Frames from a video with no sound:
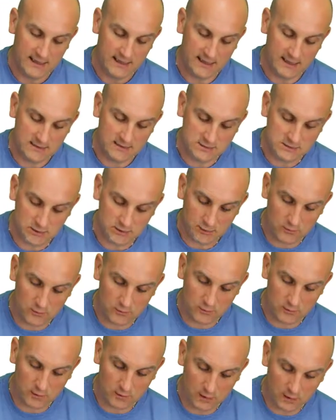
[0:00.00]

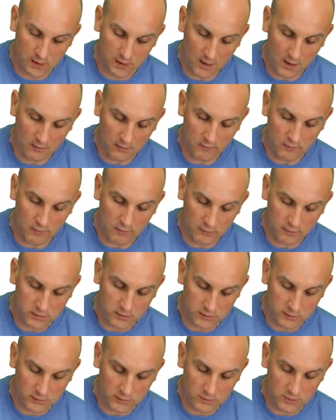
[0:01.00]
into R on
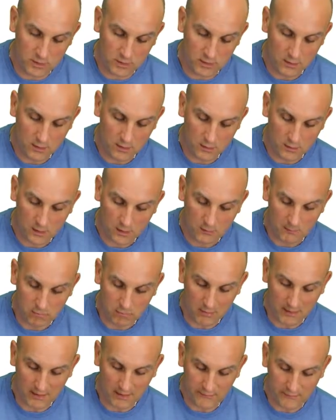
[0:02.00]
Q
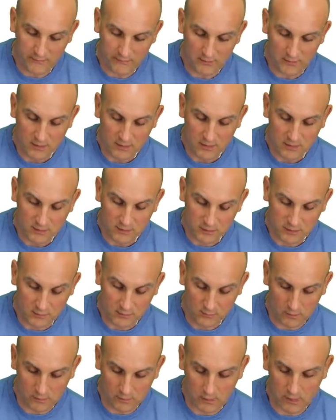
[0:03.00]
plus
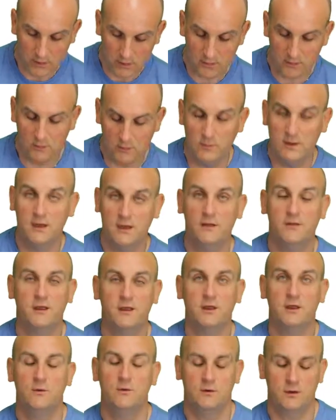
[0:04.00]
Q on Q. And we know that
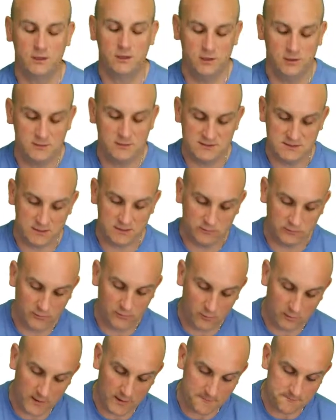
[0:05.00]
Q on Q is equal
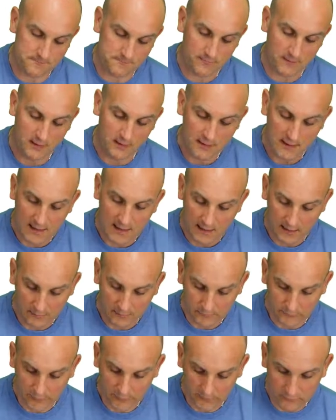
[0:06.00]
to 1.
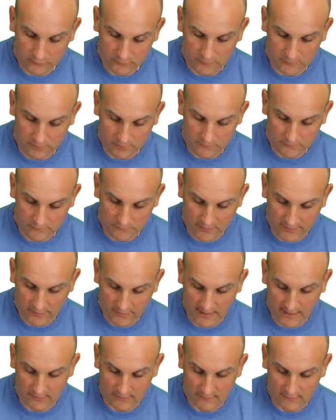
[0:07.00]
And so simplifying
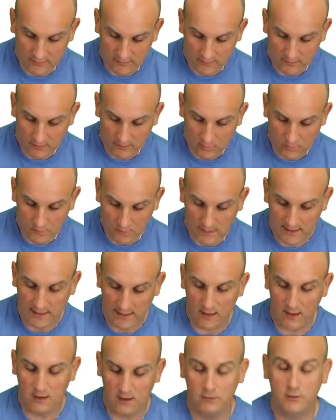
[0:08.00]
that, we
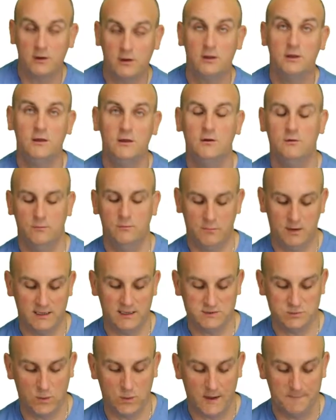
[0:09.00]
get R on Q
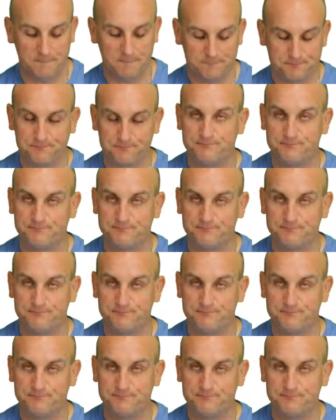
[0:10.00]
plus 1.